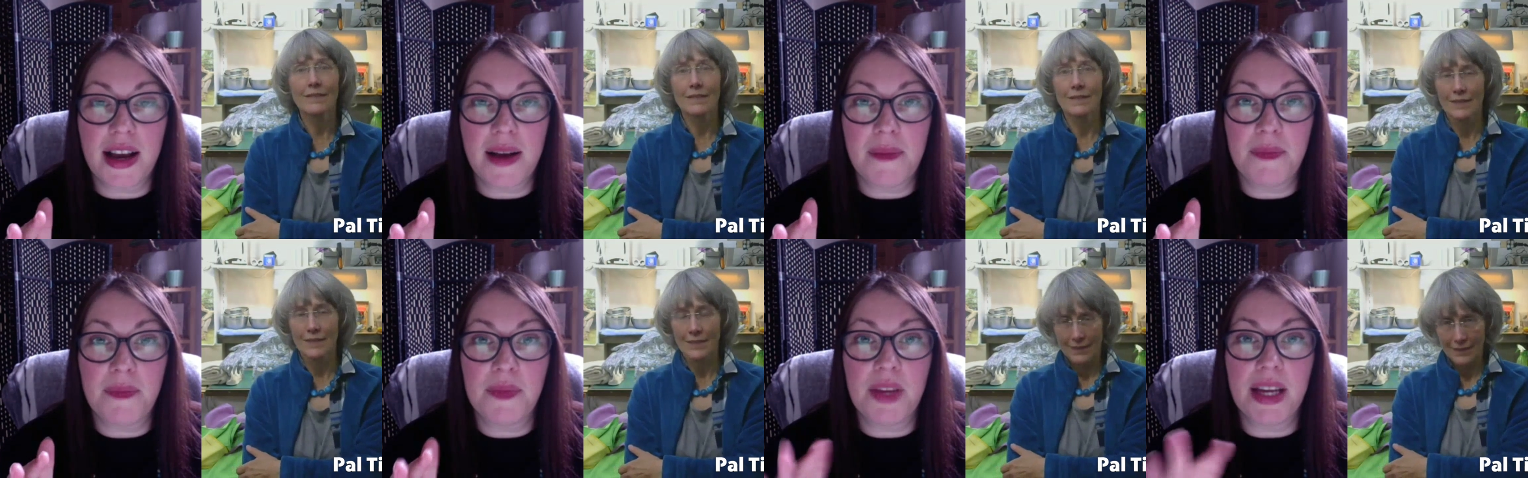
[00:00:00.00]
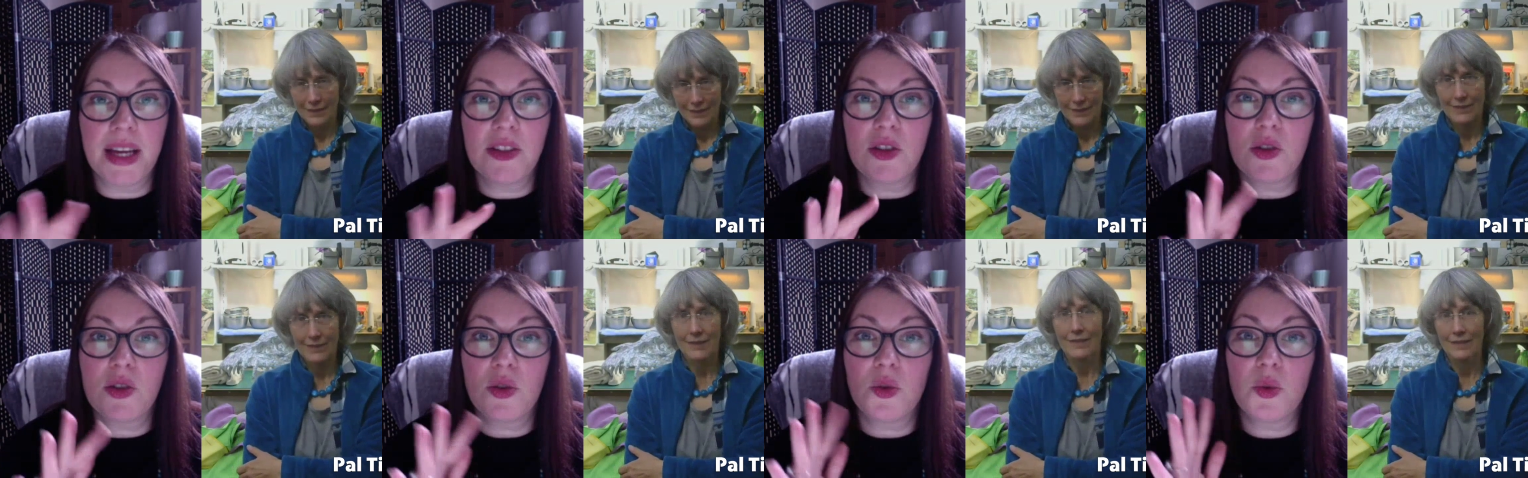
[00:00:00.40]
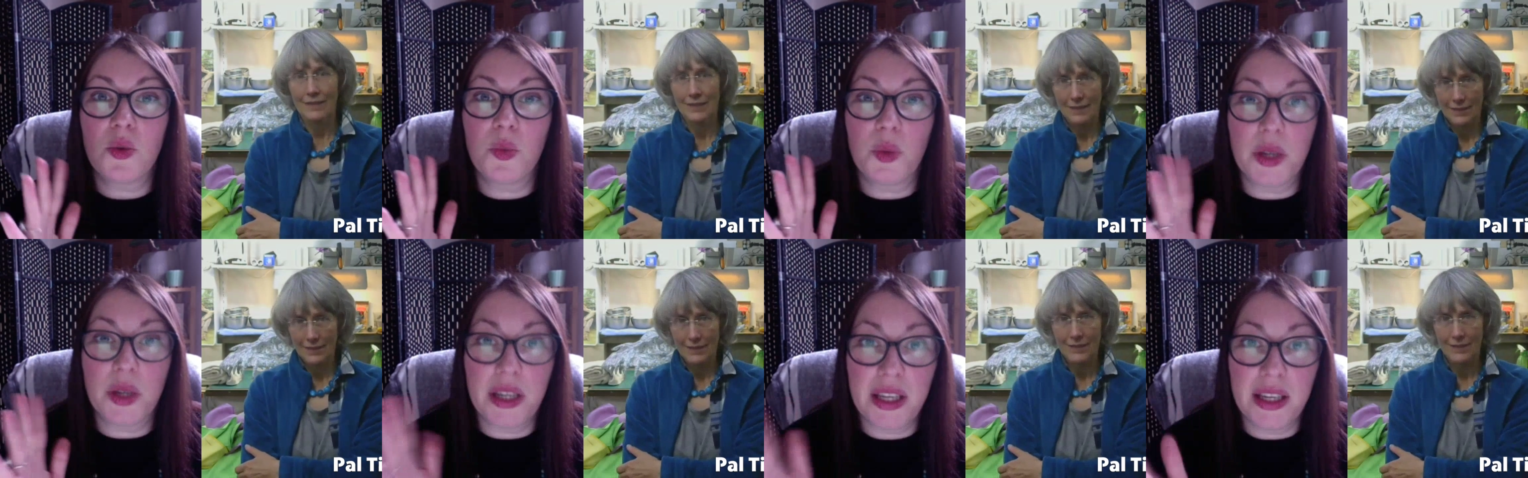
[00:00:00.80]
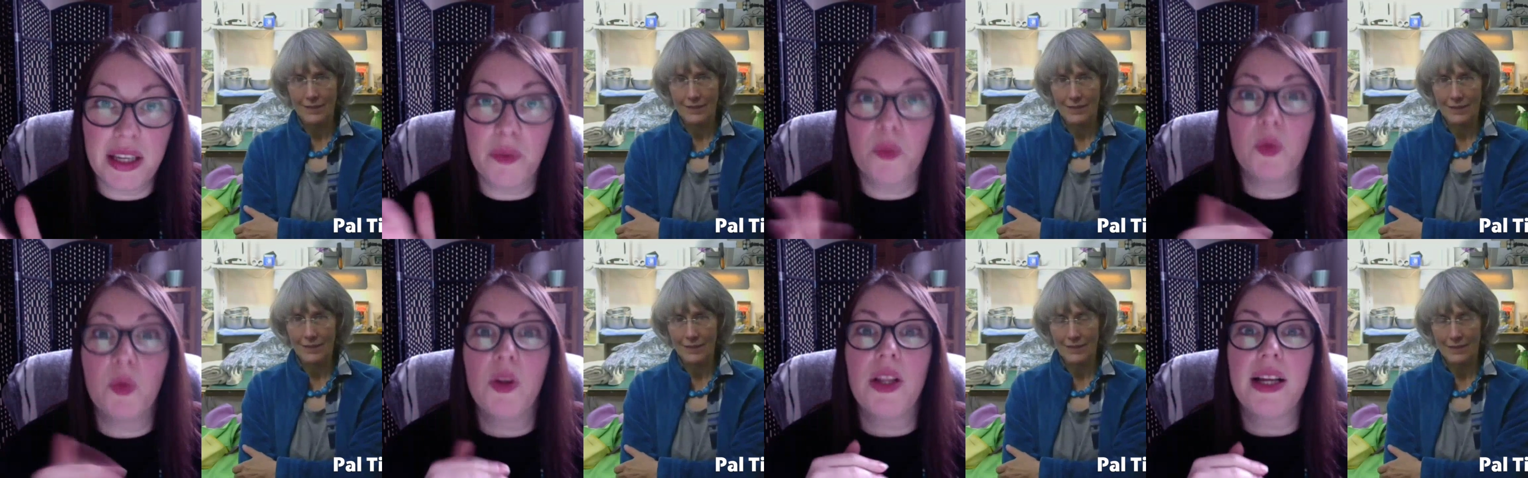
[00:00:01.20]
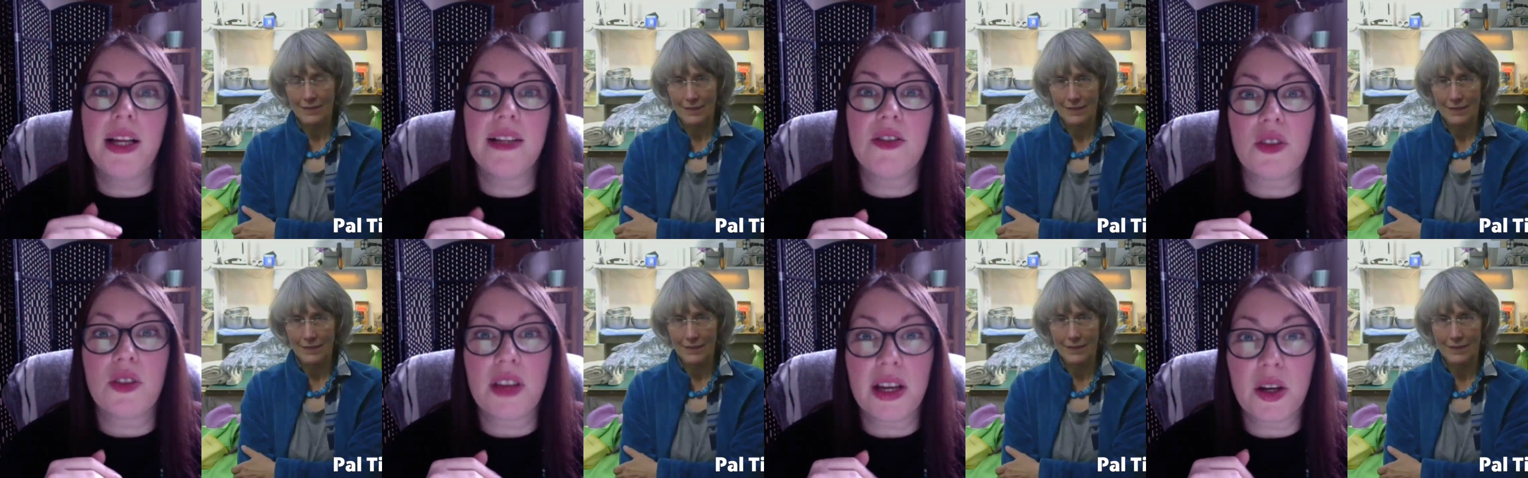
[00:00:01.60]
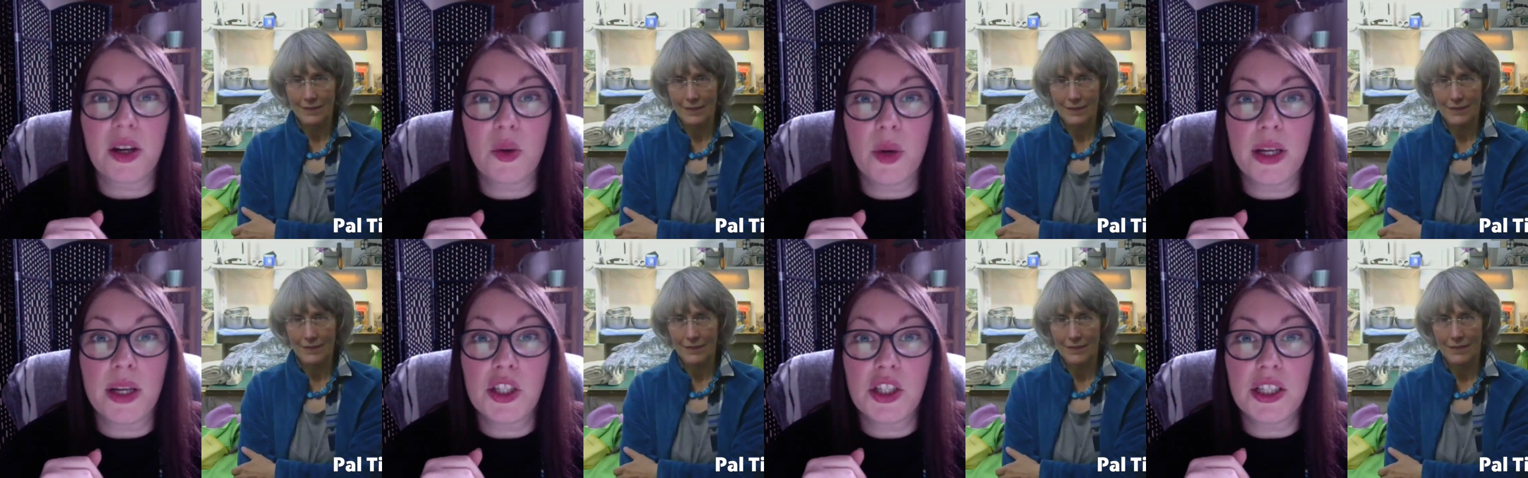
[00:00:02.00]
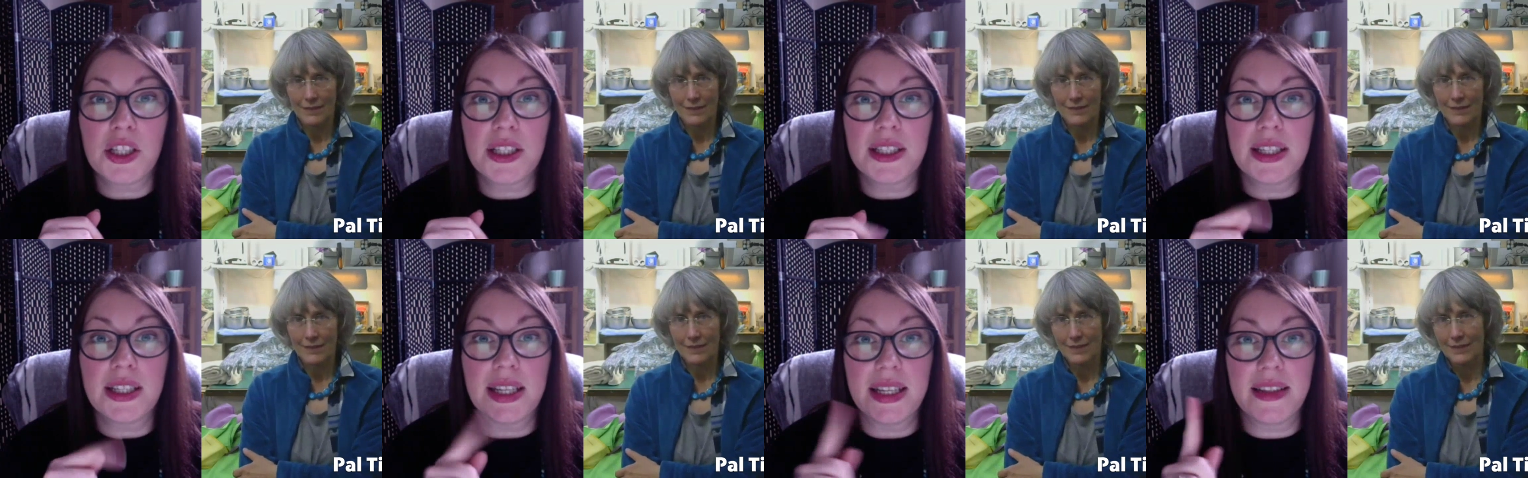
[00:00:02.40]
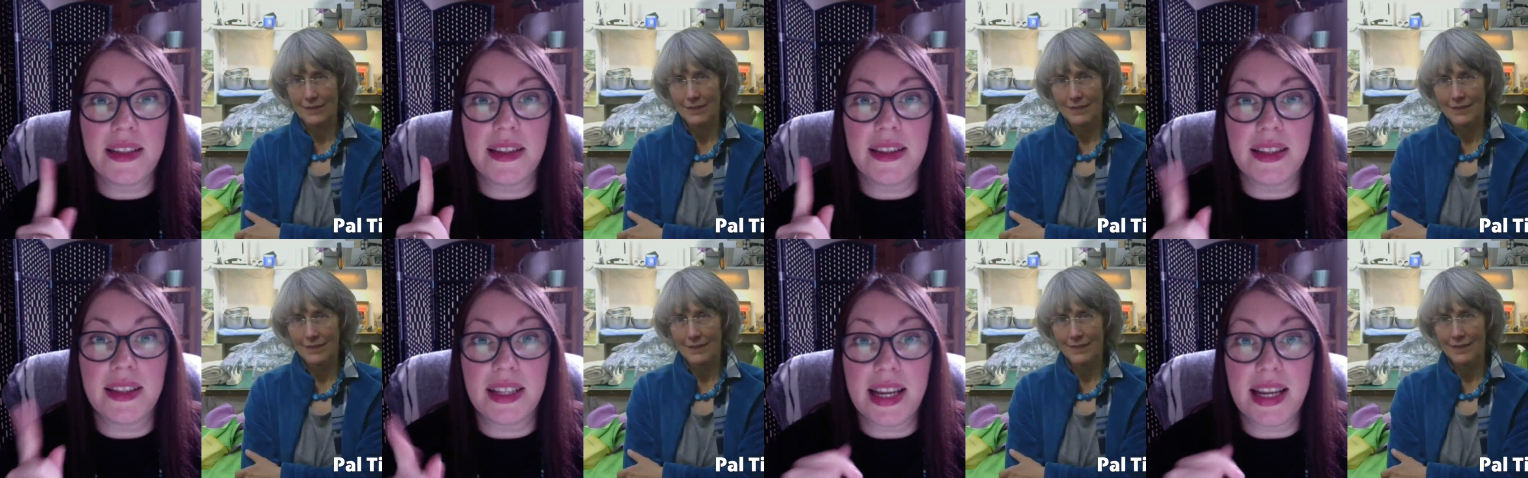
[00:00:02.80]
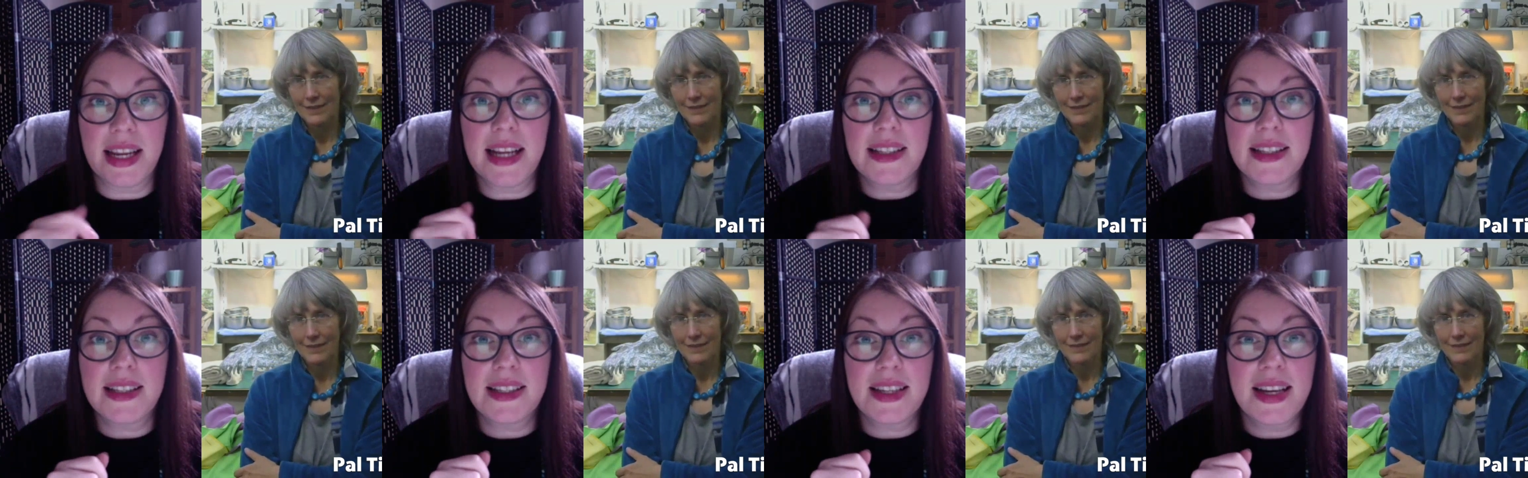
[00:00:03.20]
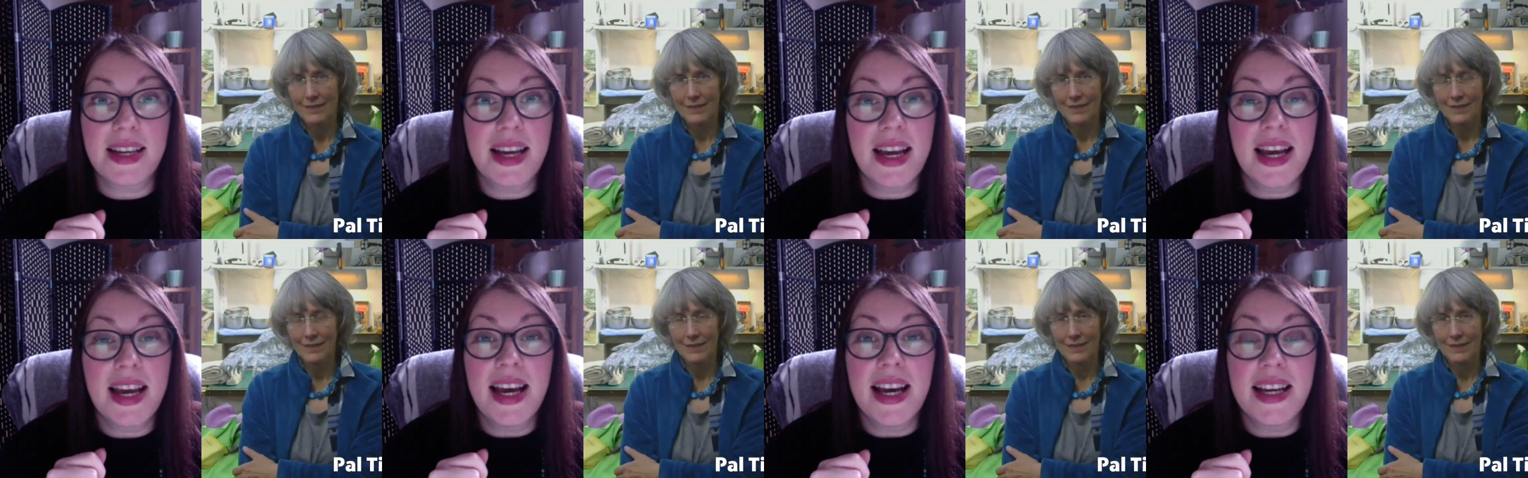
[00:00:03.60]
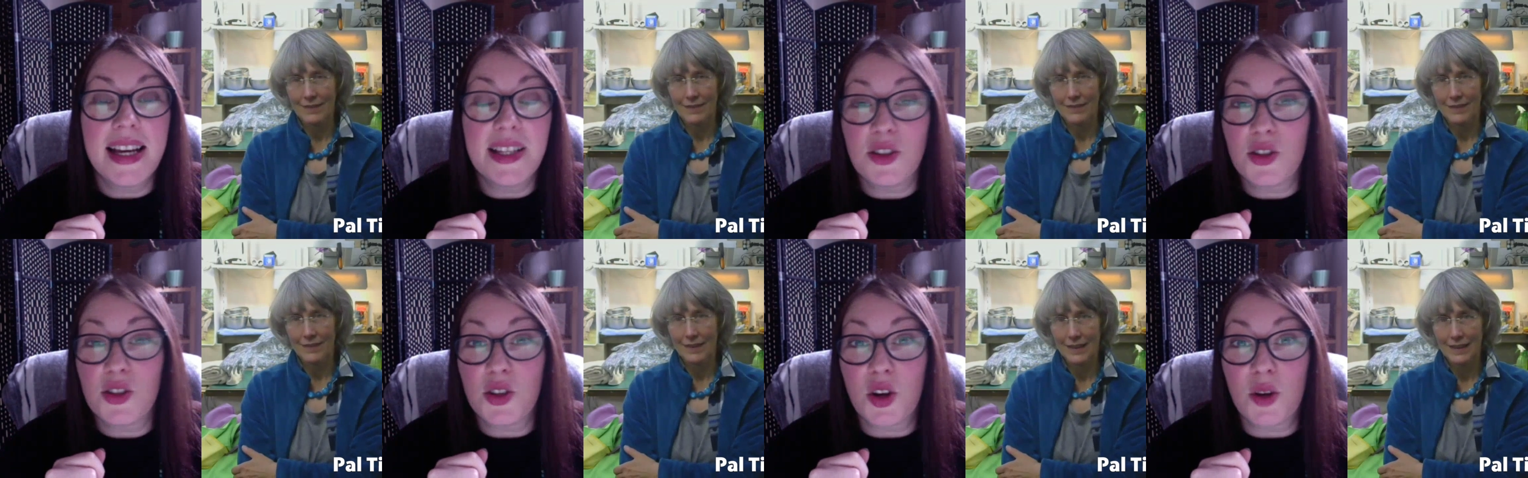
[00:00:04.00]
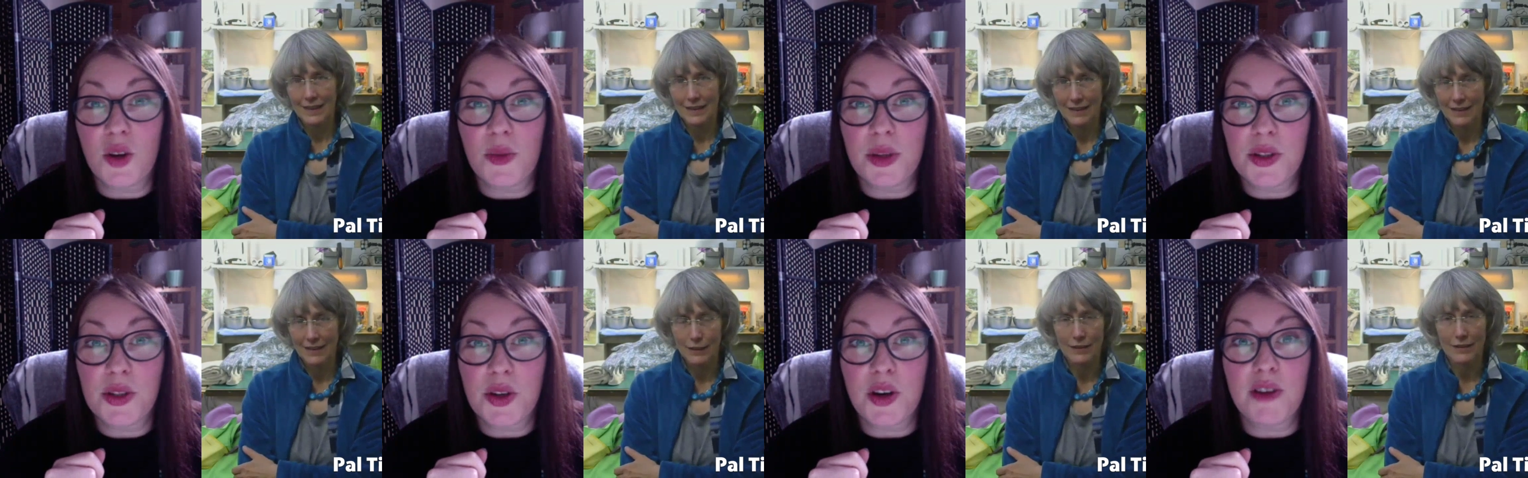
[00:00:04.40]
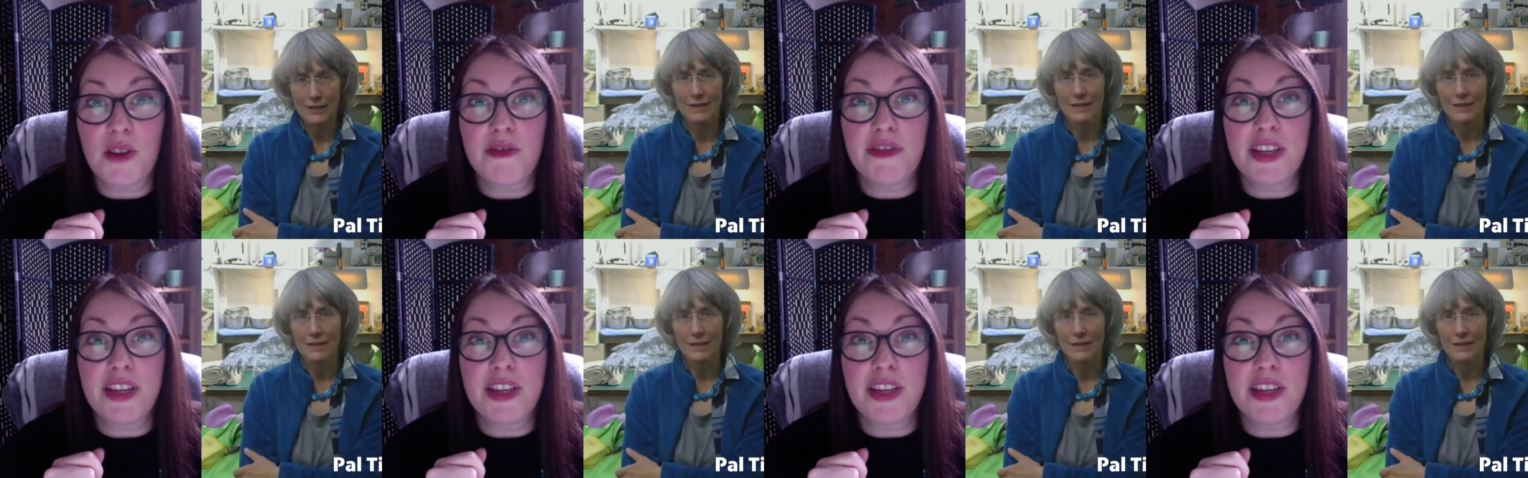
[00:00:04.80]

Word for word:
Speaker 1: And so we will answer that question in the next installment of